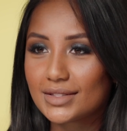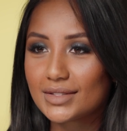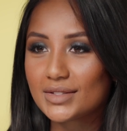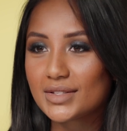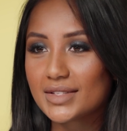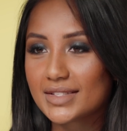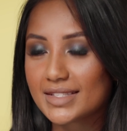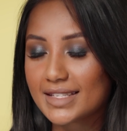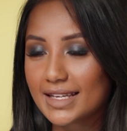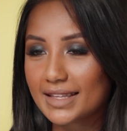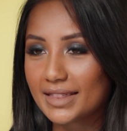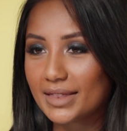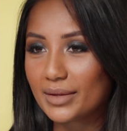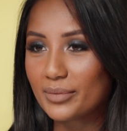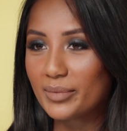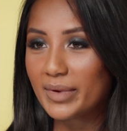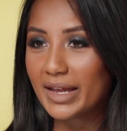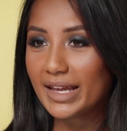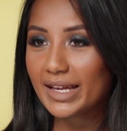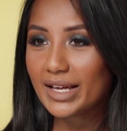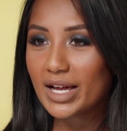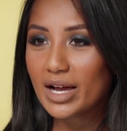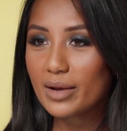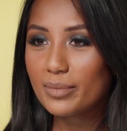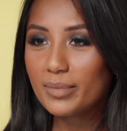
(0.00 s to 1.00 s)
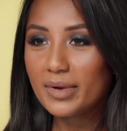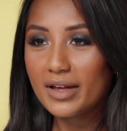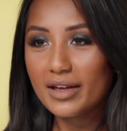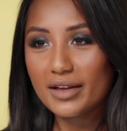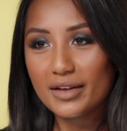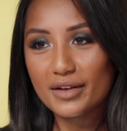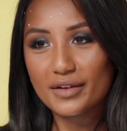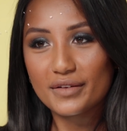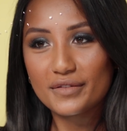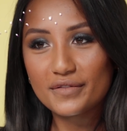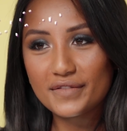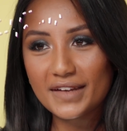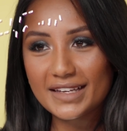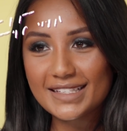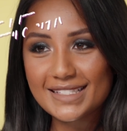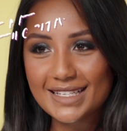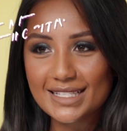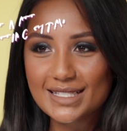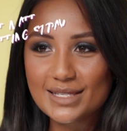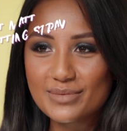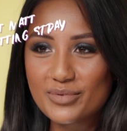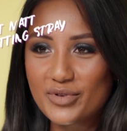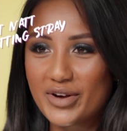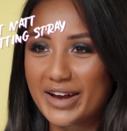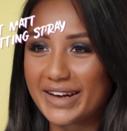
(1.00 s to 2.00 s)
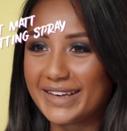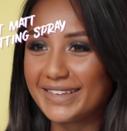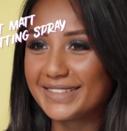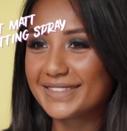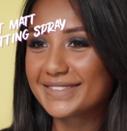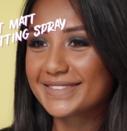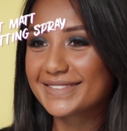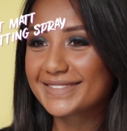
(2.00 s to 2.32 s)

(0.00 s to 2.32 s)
To set the makeup, fixing spray.